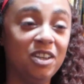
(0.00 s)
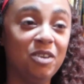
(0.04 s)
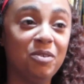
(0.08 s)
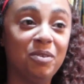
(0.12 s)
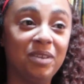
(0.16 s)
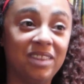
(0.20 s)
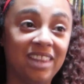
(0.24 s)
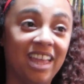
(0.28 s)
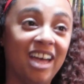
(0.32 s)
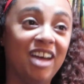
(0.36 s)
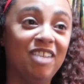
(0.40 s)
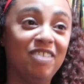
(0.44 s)

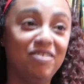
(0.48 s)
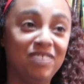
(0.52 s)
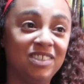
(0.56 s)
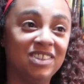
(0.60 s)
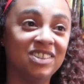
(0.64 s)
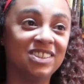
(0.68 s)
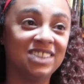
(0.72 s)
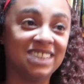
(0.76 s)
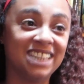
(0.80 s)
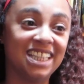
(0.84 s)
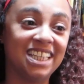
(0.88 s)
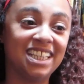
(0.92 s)
what that
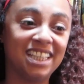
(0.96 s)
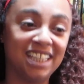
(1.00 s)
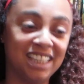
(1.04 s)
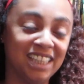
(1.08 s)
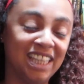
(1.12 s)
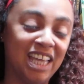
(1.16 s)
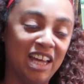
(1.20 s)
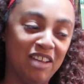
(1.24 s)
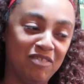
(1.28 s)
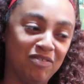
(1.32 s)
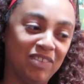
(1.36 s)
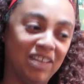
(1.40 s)
feels like in
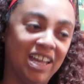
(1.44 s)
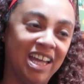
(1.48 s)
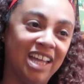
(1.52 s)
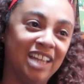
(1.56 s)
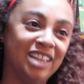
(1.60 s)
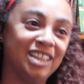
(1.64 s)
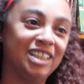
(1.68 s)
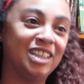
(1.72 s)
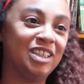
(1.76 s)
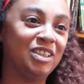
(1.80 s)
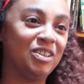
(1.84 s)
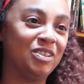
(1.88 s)
that
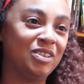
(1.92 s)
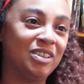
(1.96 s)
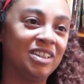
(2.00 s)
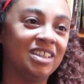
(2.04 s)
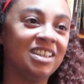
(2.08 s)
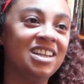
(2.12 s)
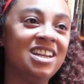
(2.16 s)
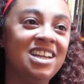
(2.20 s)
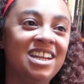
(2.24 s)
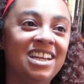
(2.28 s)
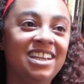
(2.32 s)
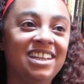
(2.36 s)
valley, or